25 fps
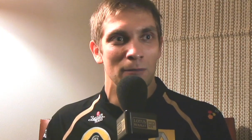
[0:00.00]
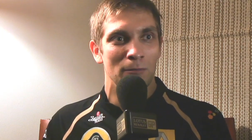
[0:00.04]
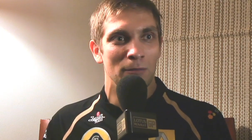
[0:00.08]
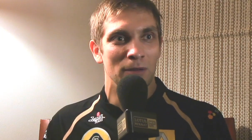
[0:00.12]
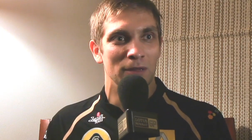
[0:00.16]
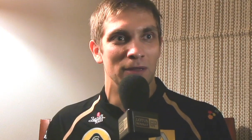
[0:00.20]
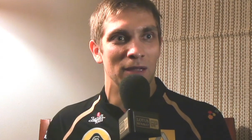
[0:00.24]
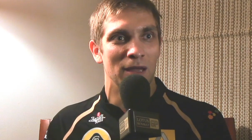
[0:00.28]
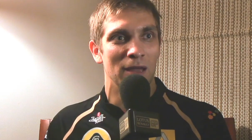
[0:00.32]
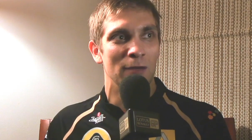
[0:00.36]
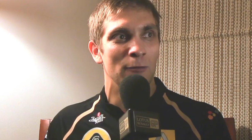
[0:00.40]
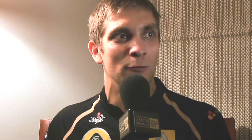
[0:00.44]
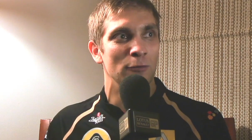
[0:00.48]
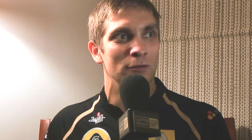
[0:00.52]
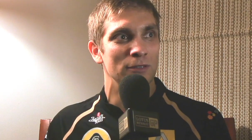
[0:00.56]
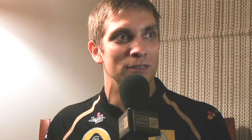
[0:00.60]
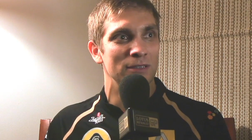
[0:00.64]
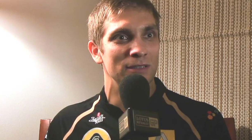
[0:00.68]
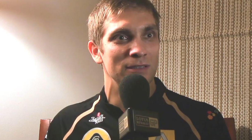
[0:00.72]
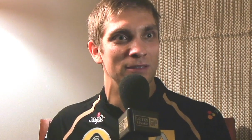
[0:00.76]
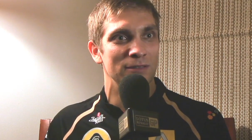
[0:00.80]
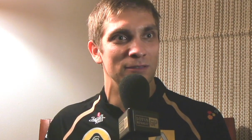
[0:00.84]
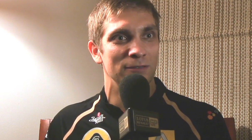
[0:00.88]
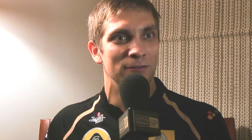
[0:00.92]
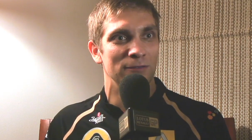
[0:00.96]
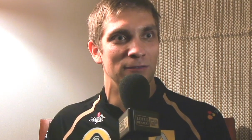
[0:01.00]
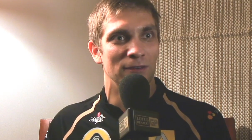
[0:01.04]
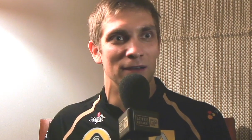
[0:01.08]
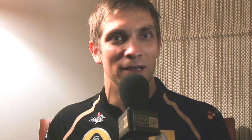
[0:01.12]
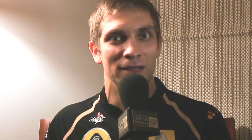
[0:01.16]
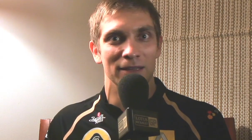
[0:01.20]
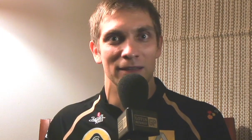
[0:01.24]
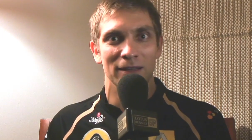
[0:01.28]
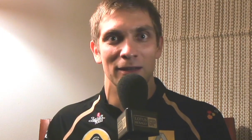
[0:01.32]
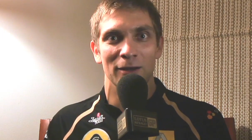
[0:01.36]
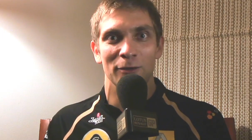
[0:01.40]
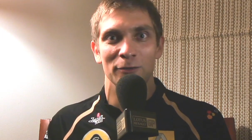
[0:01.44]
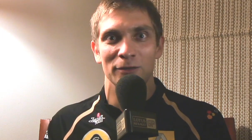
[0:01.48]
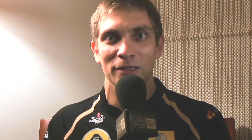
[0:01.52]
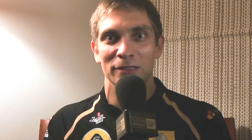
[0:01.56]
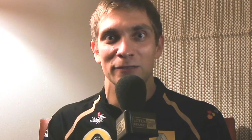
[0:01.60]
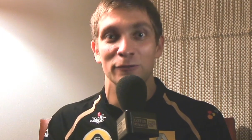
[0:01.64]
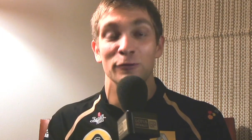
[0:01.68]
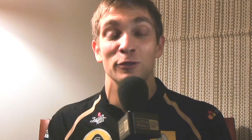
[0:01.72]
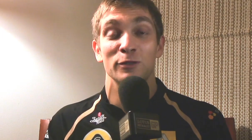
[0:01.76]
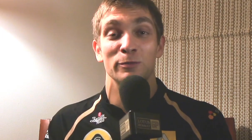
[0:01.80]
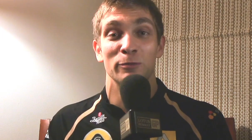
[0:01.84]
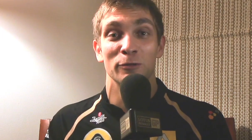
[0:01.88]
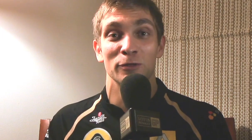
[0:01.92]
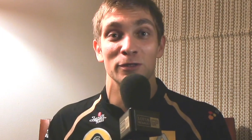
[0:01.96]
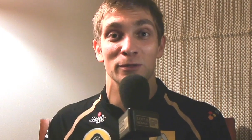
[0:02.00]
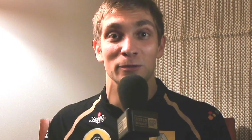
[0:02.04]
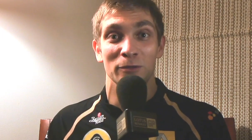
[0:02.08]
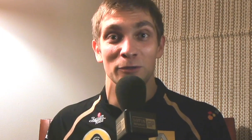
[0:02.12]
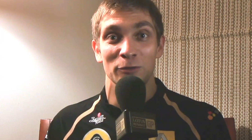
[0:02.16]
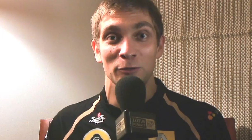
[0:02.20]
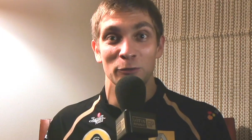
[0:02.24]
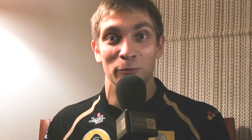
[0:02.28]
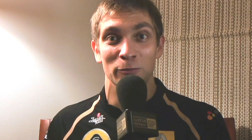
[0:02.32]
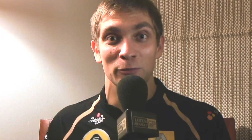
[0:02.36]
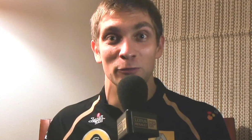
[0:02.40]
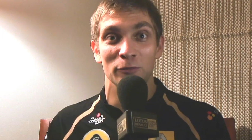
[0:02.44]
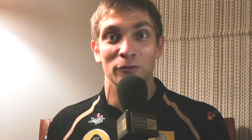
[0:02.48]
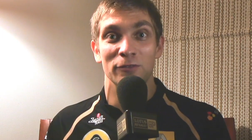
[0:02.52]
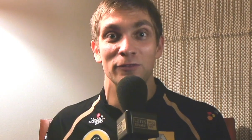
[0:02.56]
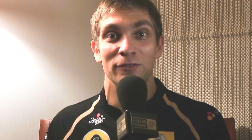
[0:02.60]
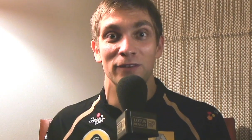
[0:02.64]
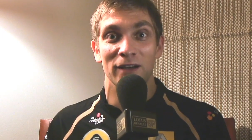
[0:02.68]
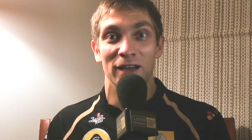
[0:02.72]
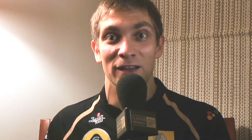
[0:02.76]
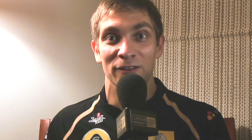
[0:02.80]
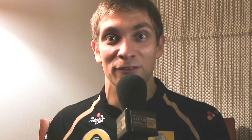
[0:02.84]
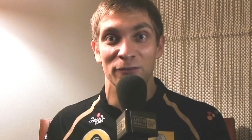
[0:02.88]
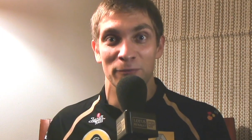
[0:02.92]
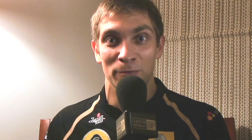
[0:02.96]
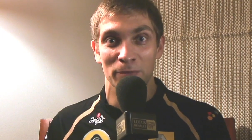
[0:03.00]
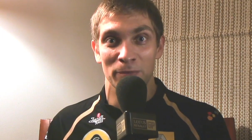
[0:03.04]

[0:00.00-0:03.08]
But I was find out it was possible to put five